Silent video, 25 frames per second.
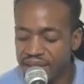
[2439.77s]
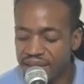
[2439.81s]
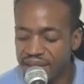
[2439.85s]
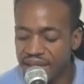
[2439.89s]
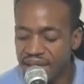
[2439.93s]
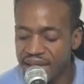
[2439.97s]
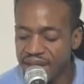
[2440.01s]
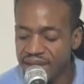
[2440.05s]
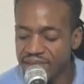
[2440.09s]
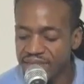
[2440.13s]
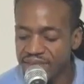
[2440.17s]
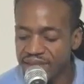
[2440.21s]

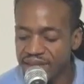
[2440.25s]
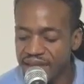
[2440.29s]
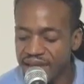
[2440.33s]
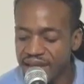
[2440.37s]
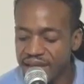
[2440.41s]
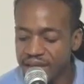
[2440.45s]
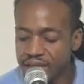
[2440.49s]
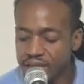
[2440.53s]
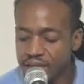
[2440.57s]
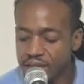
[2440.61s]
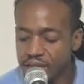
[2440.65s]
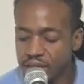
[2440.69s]
And in
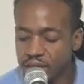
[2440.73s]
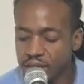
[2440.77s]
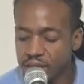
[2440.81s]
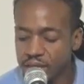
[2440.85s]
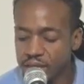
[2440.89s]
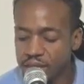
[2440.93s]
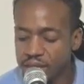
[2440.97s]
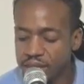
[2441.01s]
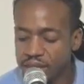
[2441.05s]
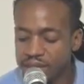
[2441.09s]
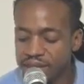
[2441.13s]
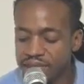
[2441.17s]
fact,
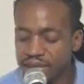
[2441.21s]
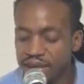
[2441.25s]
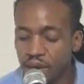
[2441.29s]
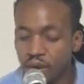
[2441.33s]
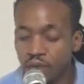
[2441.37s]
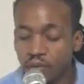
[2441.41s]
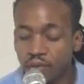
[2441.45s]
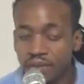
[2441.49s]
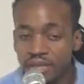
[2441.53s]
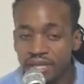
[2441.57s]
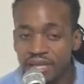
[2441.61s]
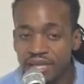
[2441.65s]
they
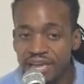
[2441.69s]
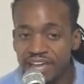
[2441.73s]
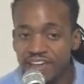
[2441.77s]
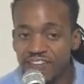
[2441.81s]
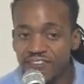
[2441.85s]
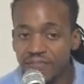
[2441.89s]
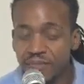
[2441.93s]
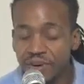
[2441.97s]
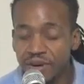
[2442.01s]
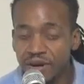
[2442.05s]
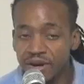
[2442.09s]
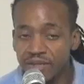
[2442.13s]
only
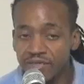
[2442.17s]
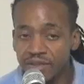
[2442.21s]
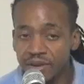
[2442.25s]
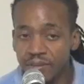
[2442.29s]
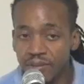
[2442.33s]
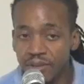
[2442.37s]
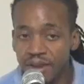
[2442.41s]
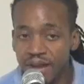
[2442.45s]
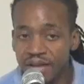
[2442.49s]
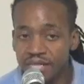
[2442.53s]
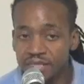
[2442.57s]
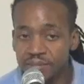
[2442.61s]
gave birth
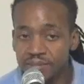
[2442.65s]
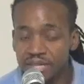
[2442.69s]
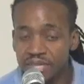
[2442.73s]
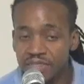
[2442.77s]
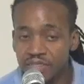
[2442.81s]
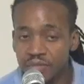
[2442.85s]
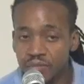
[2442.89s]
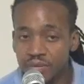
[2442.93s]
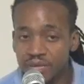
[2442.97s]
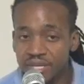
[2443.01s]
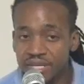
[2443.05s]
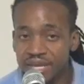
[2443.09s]
approximately
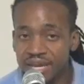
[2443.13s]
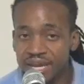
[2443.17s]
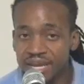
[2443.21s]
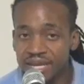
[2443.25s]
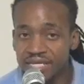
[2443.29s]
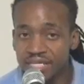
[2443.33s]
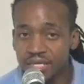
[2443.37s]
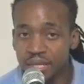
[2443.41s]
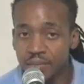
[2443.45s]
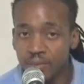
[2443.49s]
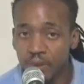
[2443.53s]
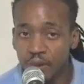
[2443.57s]
three
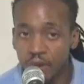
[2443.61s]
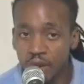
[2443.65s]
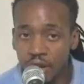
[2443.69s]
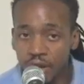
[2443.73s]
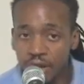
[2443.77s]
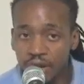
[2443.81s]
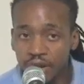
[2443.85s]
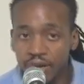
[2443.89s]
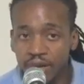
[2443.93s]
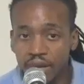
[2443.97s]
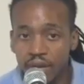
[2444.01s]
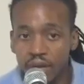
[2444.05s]
days apart,